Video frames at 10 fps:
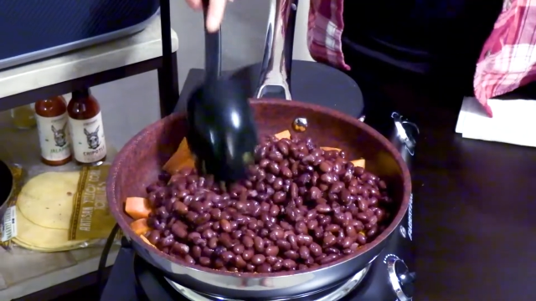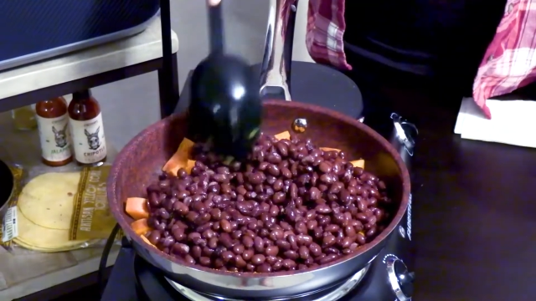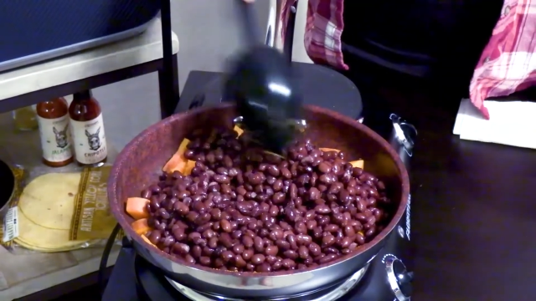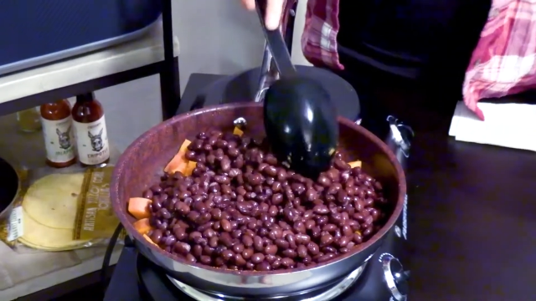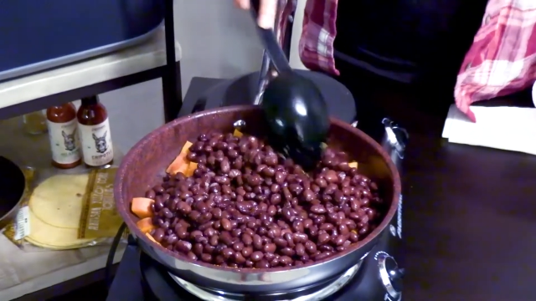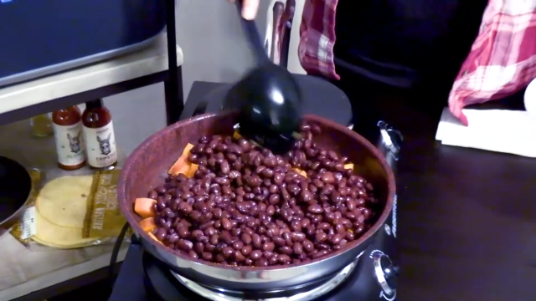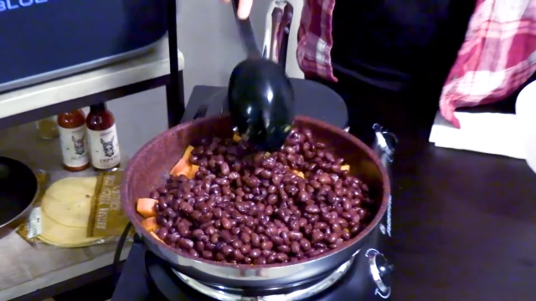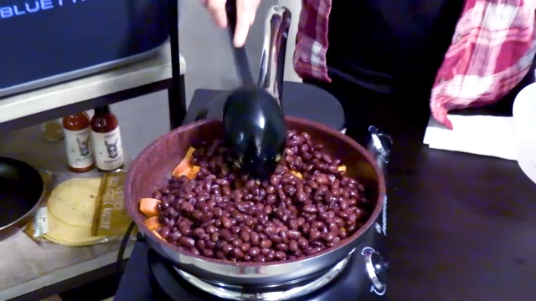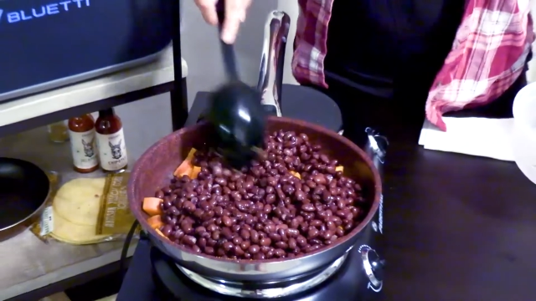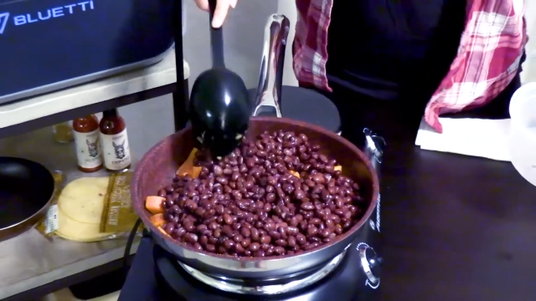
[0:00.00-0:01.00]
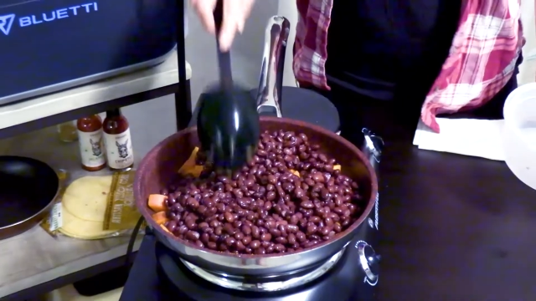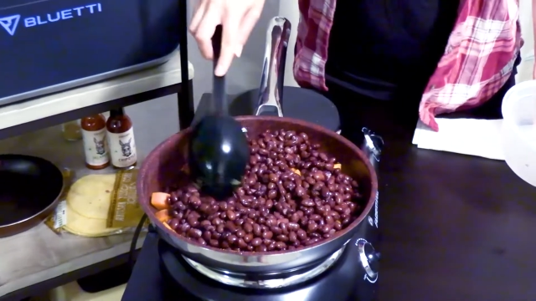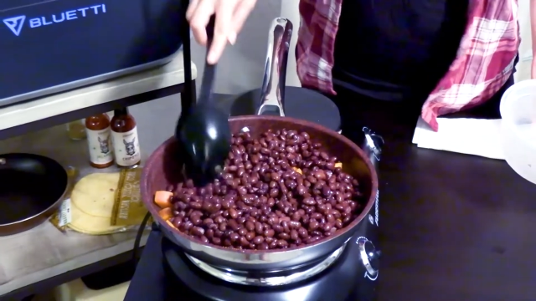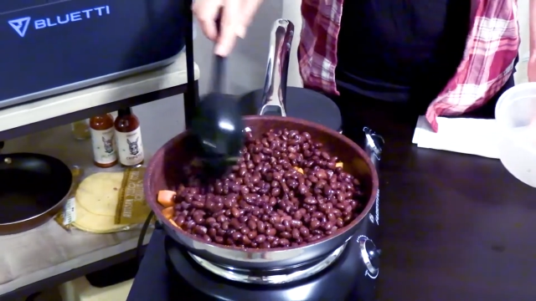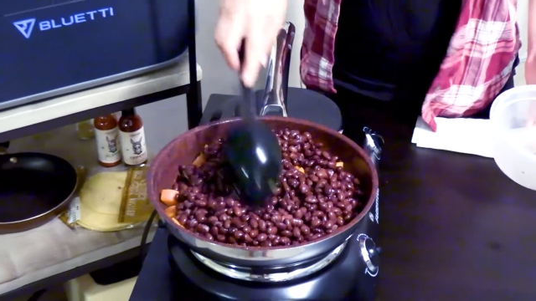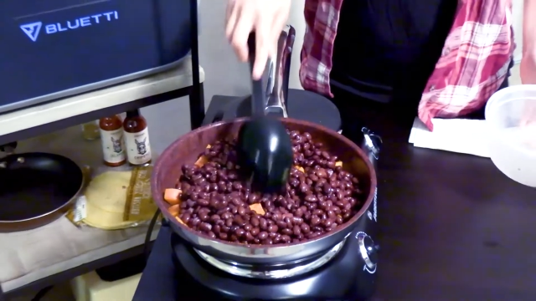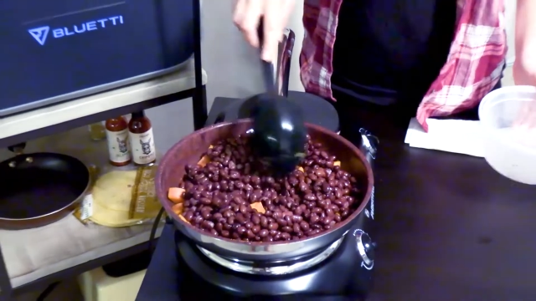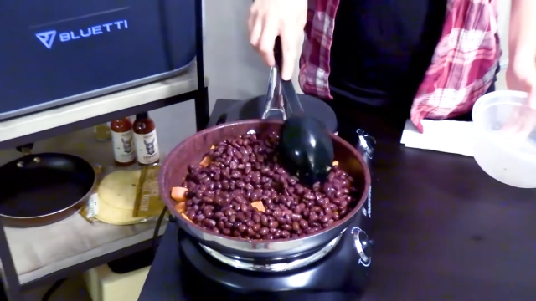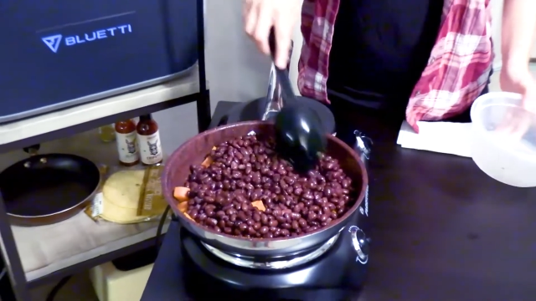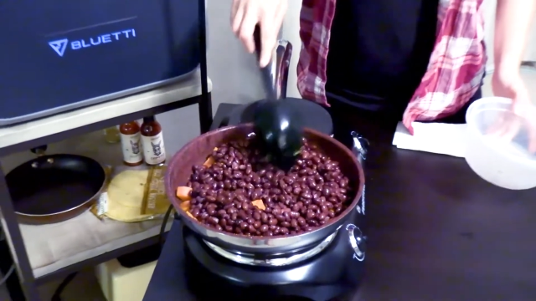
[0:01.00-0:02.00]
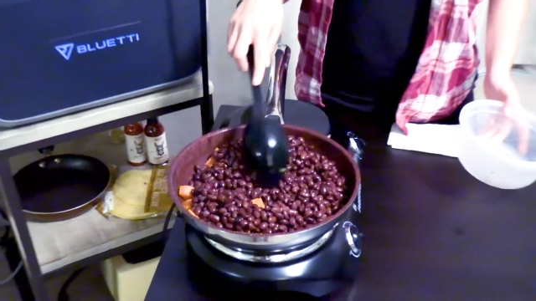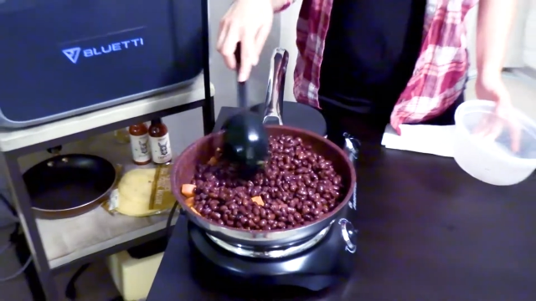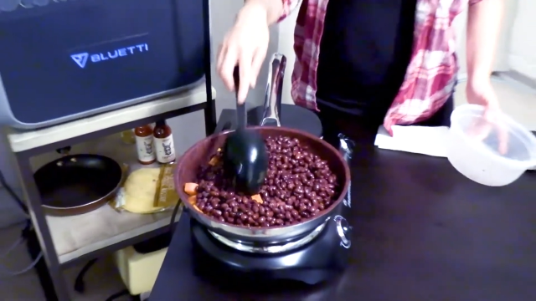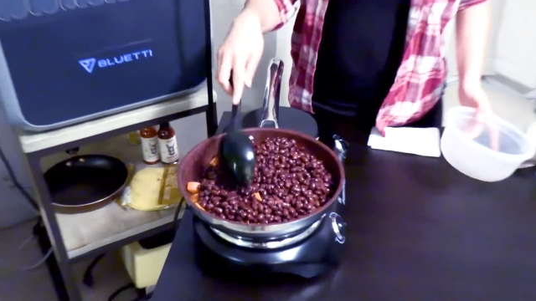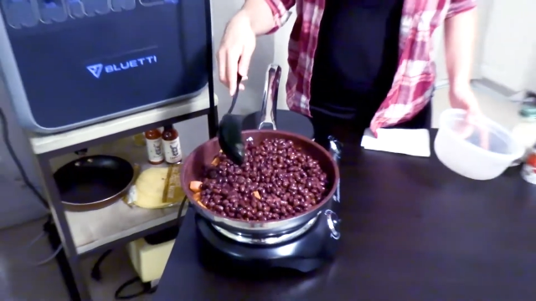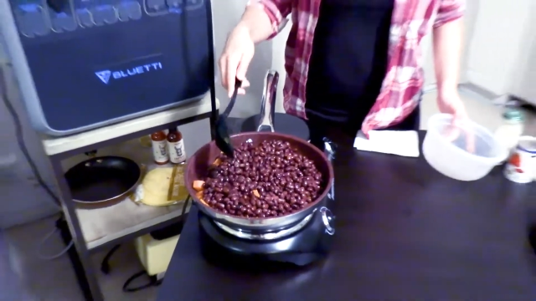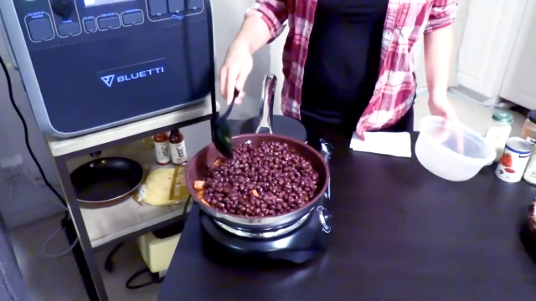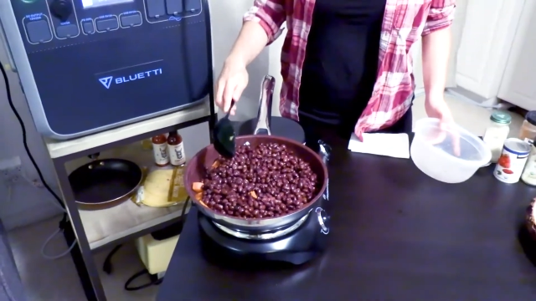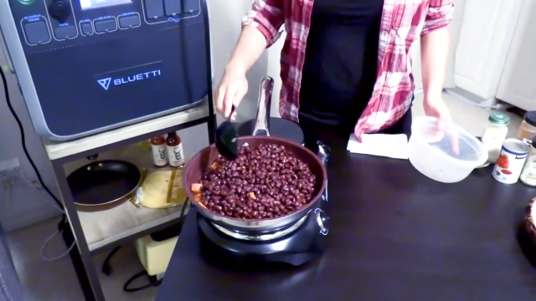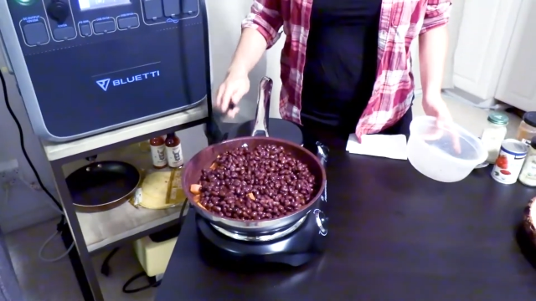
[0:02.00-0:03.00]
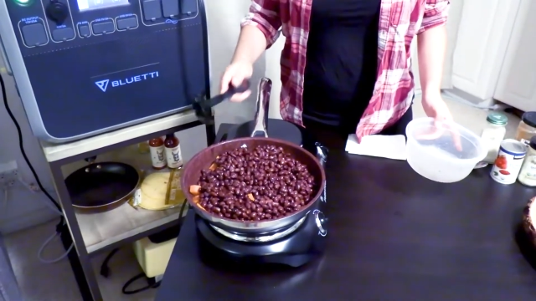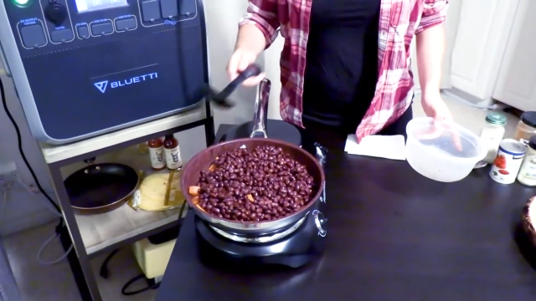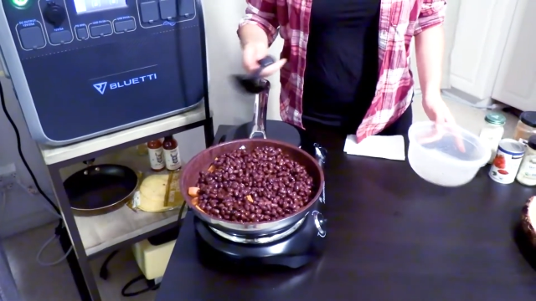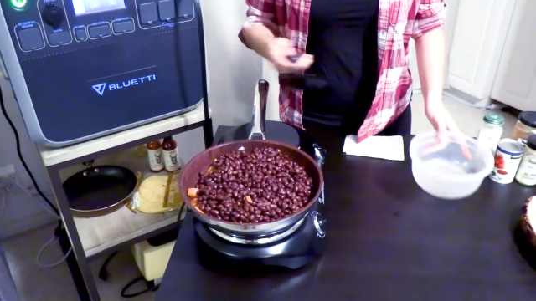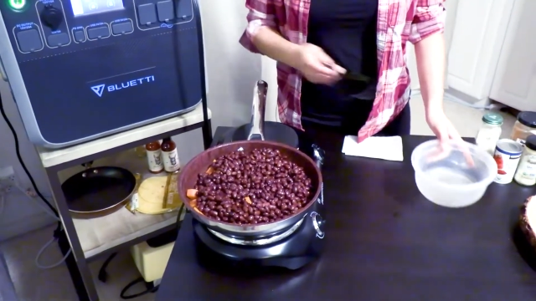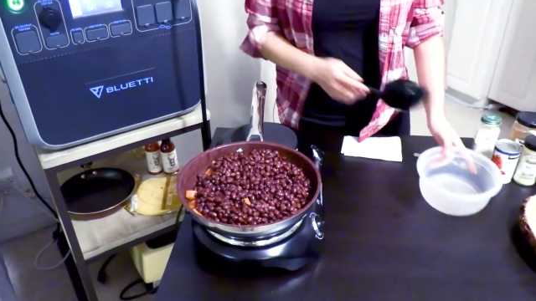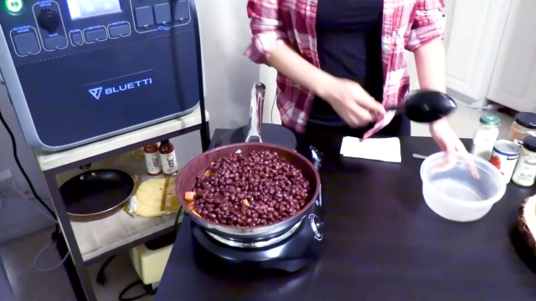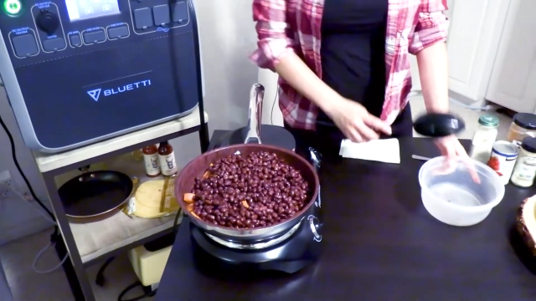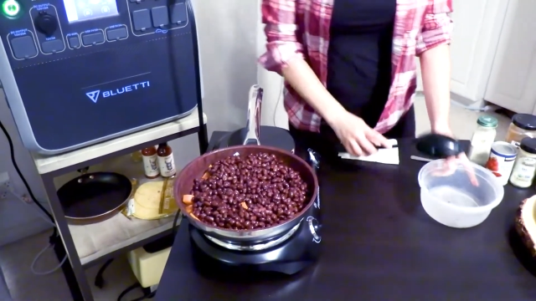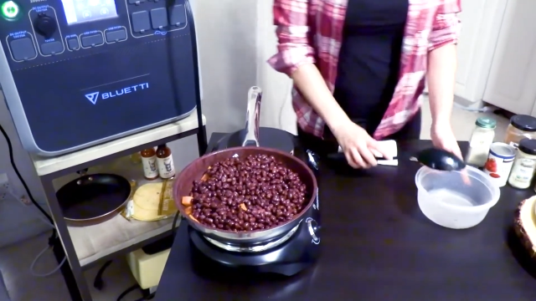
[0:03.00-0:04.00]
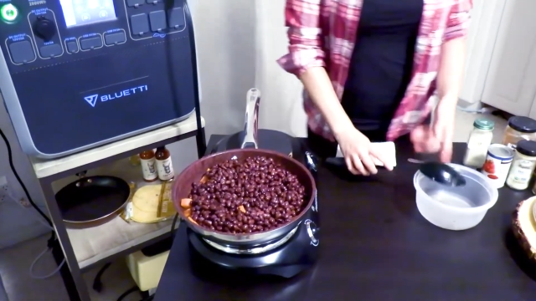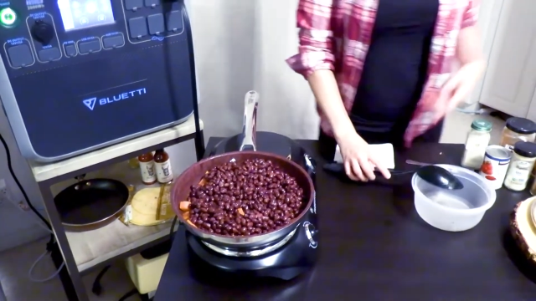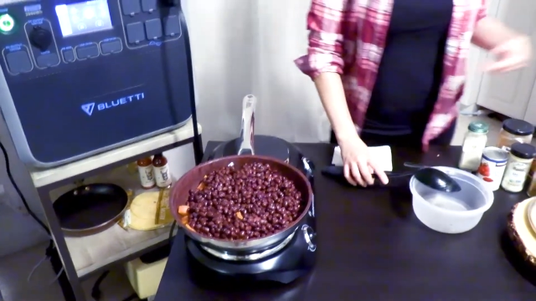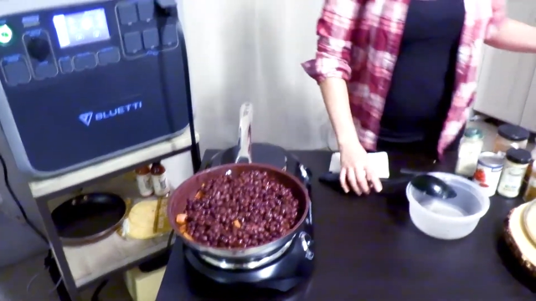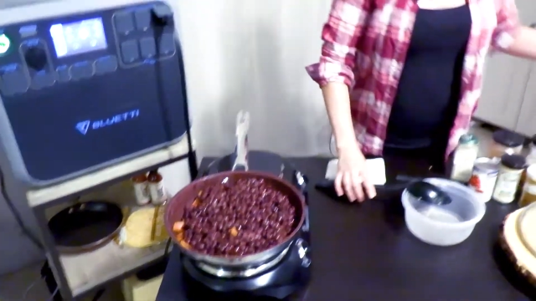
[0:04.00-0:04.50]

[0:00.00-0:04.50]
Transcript: (no speaker visible)